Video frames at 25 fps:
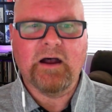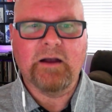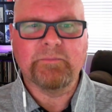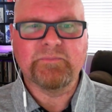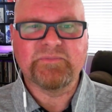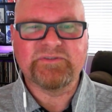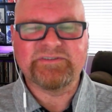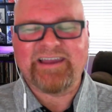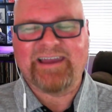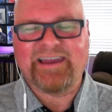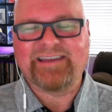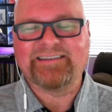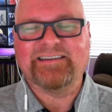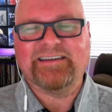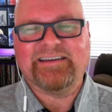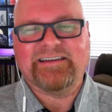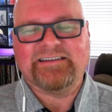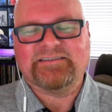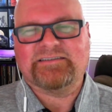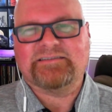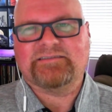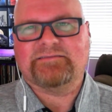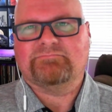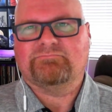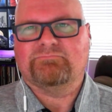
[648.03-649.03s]
Sadly,
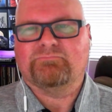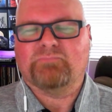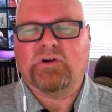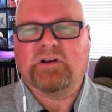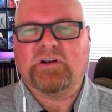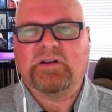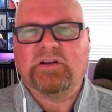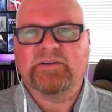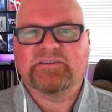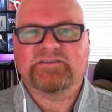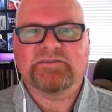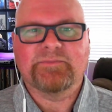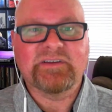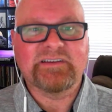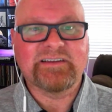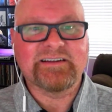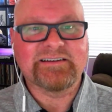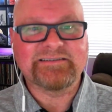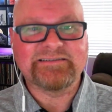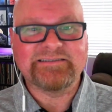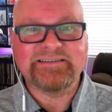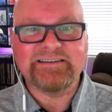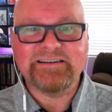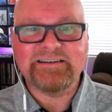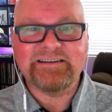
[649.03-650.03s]
it's pretty much something that
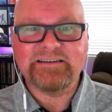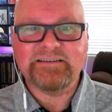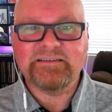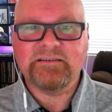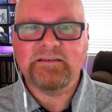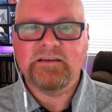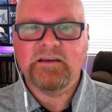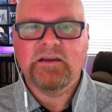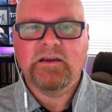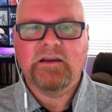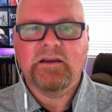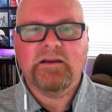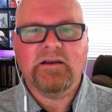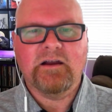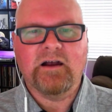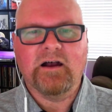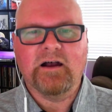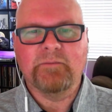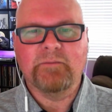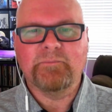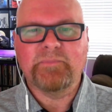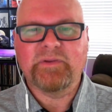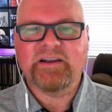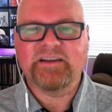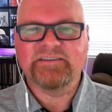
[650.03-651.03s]
is needed
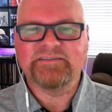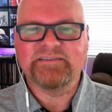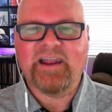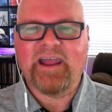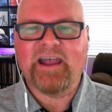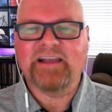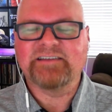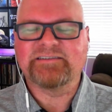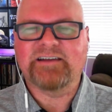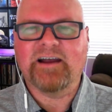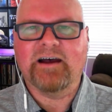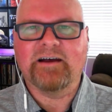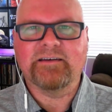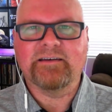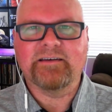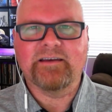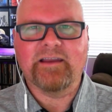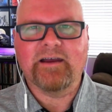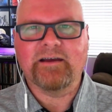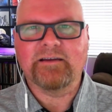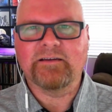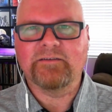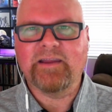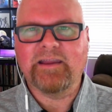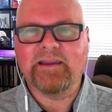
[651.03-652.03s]
because it has gotten
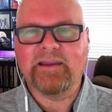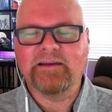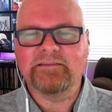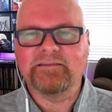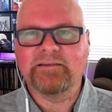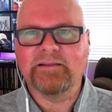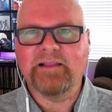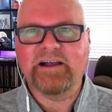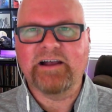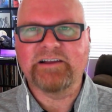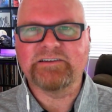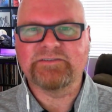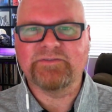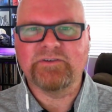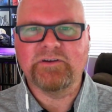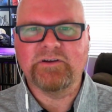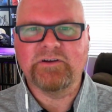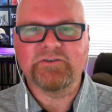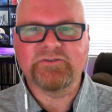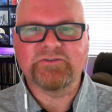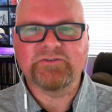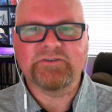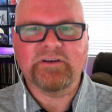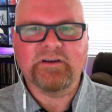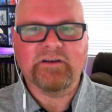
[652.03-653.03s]
out of hand the last few
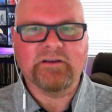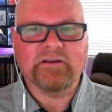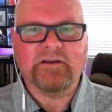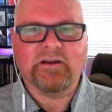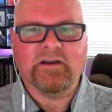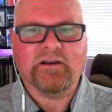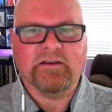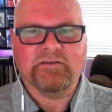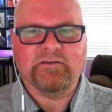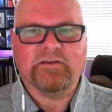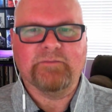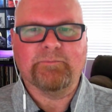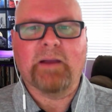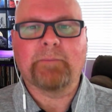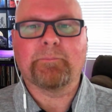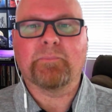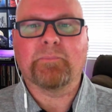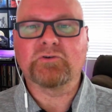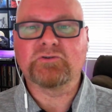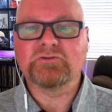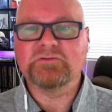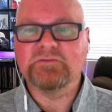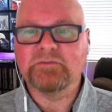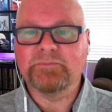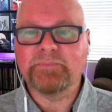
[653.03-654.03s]
years. In my
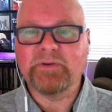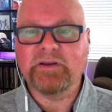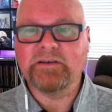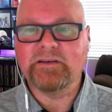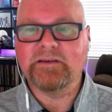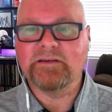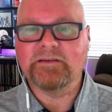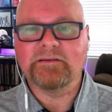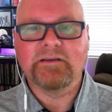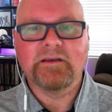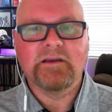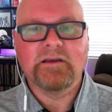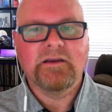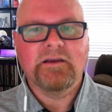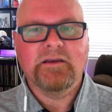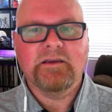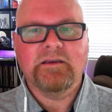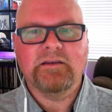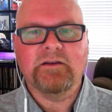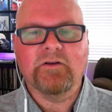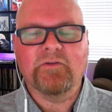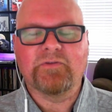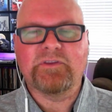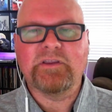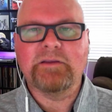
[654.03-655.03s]
personal opinion,
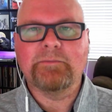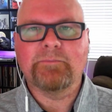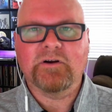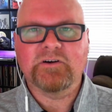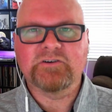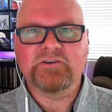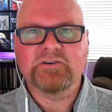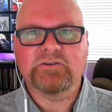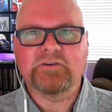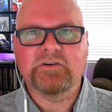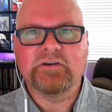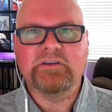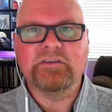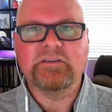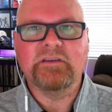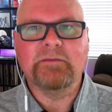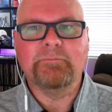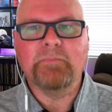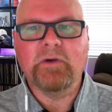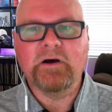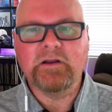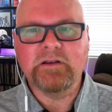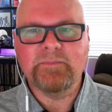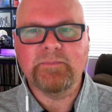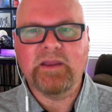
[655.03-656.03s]
theme parks are in the
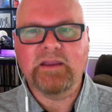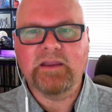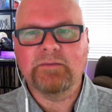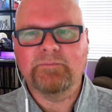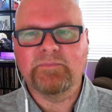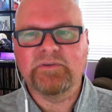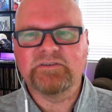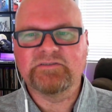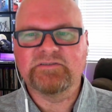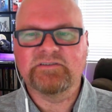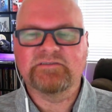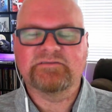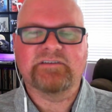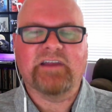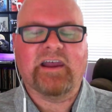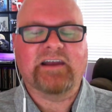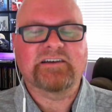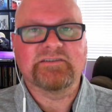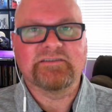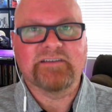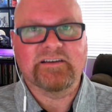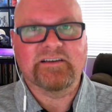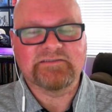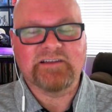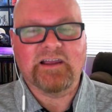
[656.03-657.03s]
money-making business.
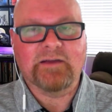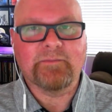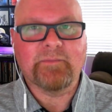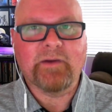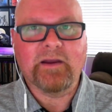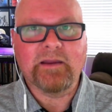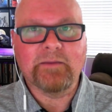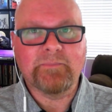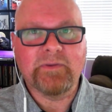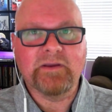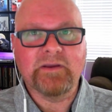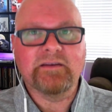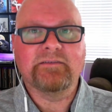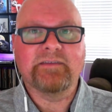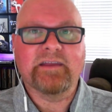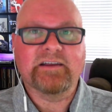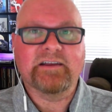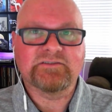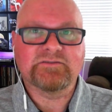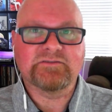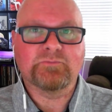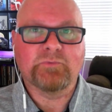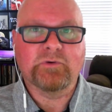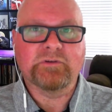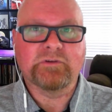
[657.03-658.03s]
Actually, that's not my opinion.
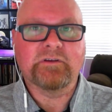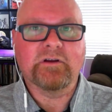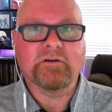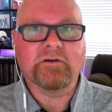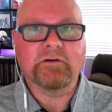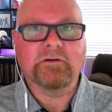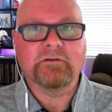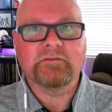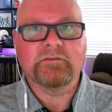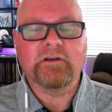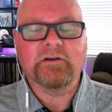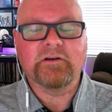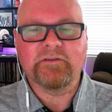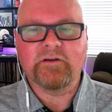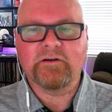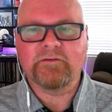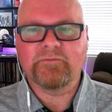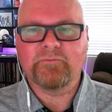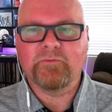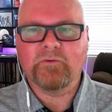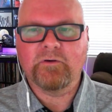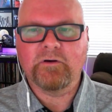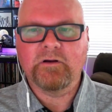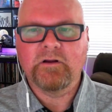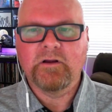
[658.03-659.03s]
That's what they're there
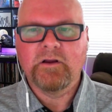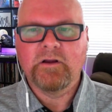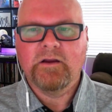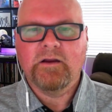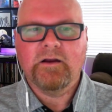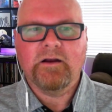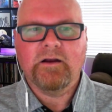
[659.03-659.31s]
for.